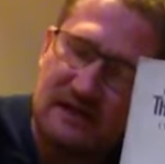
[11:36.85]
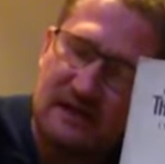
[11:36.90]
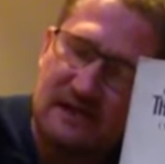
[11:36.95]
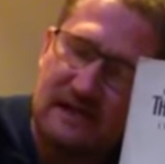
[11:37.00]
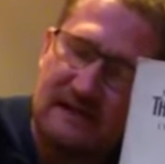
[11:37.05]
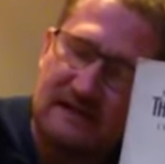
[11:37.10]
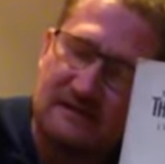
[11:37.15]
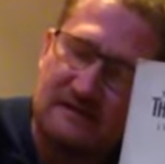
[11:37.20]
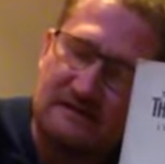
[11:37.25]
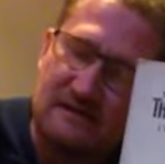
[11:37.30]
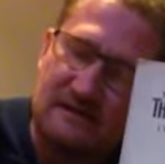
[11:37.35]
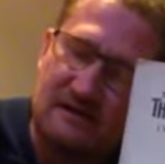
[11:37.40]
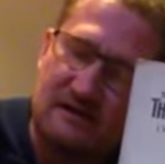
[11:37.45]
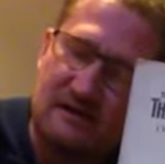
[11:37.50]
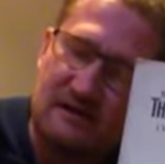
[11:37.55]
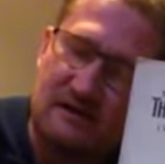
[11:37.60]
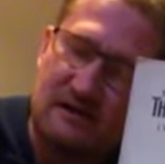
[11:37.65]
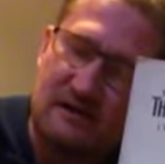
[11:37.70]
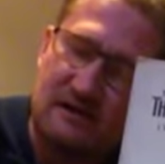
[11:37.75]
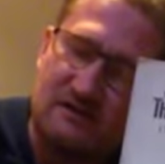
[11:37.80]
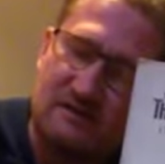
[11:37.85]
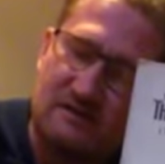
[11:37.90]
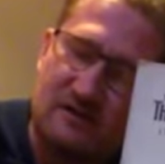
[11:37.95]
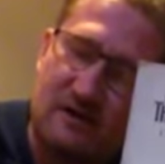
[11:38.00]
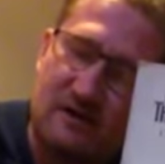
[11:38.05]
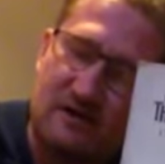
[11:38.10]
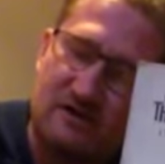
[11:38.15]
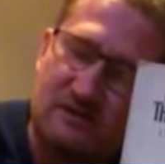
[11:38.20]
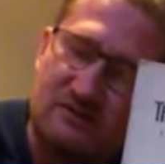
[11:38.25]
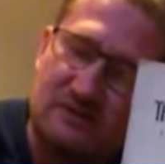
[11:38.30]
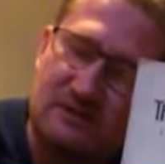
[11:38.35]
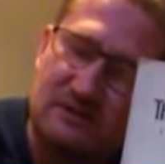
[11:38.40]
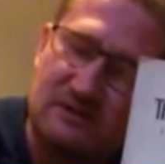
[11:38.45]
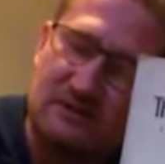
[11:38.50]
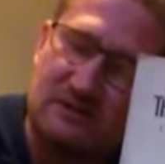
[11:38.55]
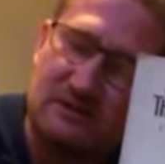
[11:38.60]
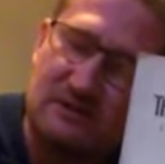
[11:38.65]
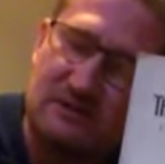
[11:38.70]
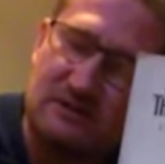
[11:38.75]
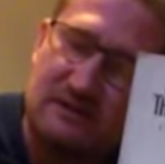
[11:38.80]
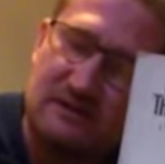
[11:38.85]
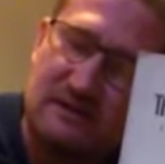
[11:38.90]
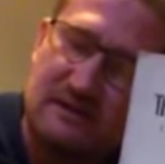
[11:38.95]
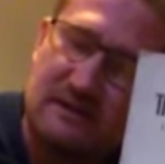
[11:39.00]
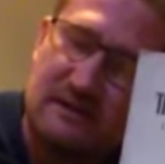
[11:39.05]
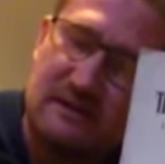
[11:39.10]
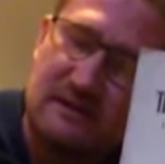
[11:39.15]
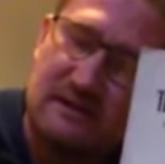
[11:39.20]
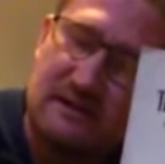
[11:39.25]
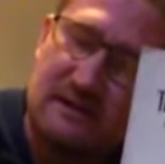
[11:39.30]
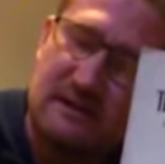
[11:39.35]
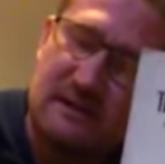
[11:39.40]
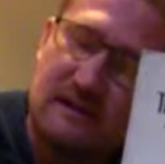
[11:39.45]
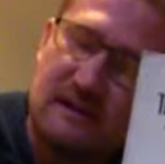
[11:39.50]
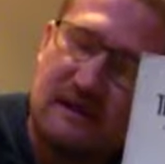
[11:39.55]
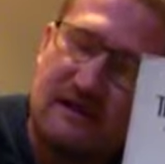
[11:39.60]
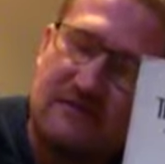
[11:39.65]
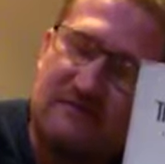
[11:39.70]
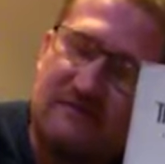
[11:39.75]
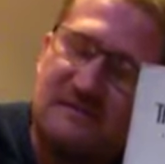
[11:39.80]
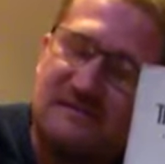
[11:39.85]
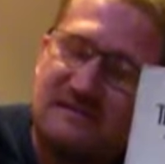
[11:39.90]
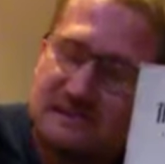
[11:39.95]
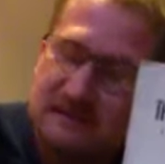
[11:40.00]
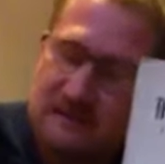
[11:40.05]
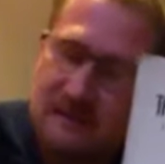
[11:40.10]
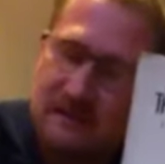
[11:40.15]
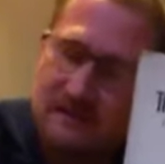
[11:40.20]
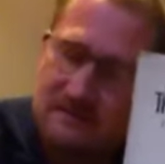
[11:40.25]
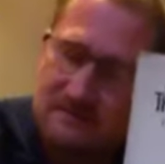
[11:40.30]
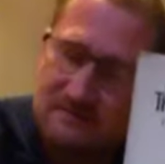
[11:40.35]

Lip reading: as a hospital visitor.